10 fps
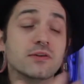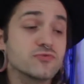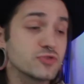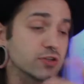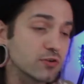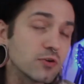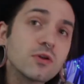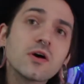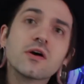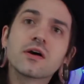and
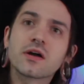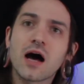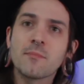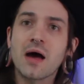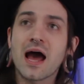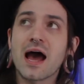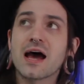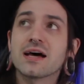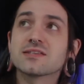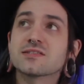single come
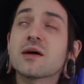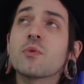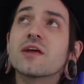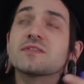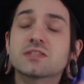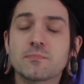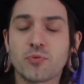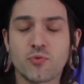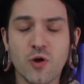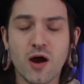as somewhat of a
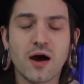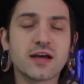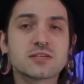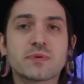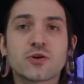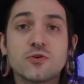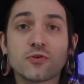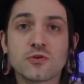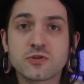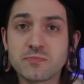surprise
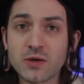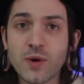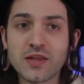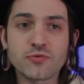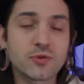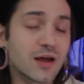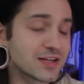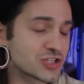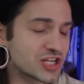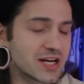because midway through
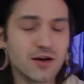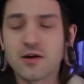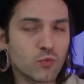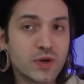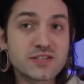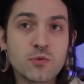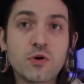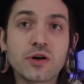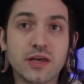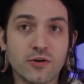last year, Weezer
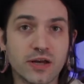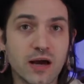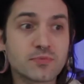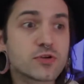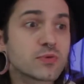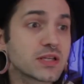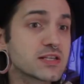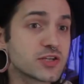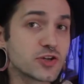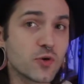were gearing up to
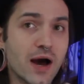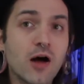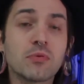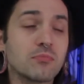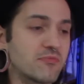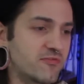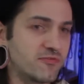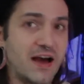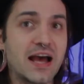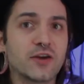release a new album,
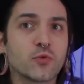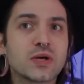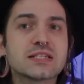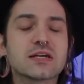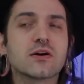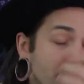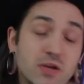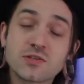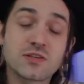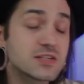Van Weezer.
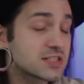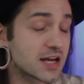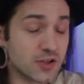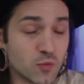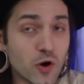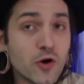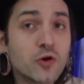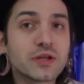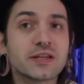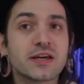Because of the state of the
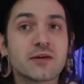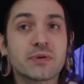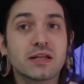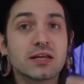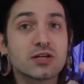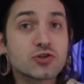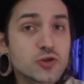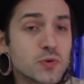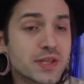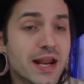world and the inability to
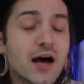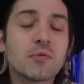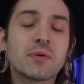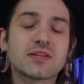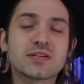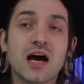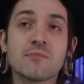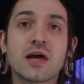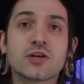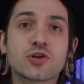tour that album at the
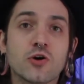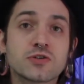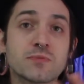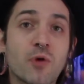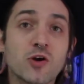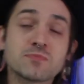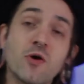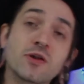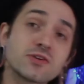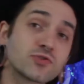time, they chose to
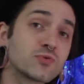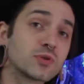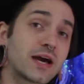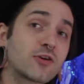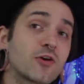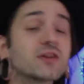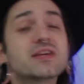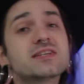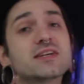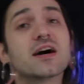postpone it to later on in
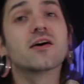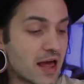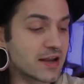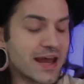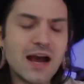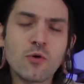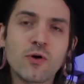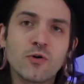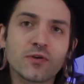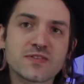this year. And now
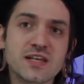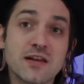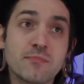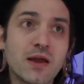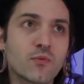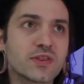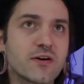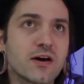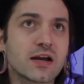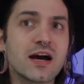we're all of a sudden met with
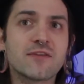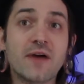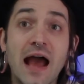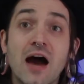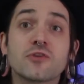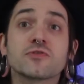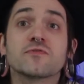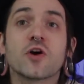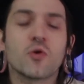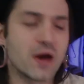a kind of out
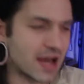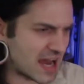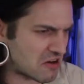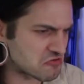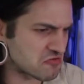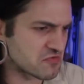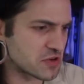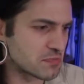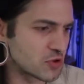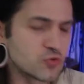of nowhere, out of
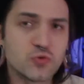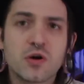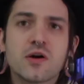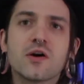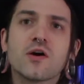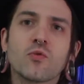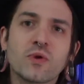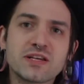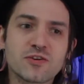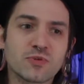the blue
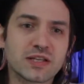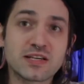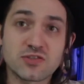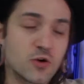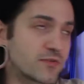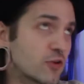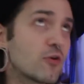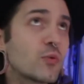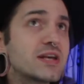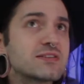Weezer release. So if
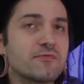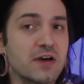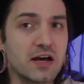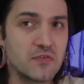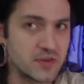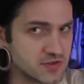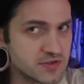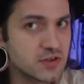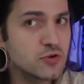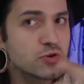you're a Weezer fan, this
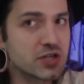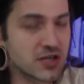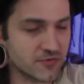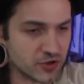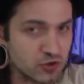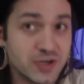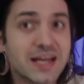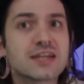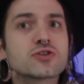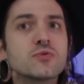is a good year for you. You're
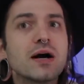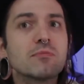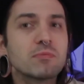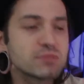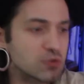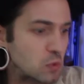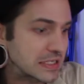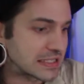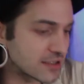getting two albums in one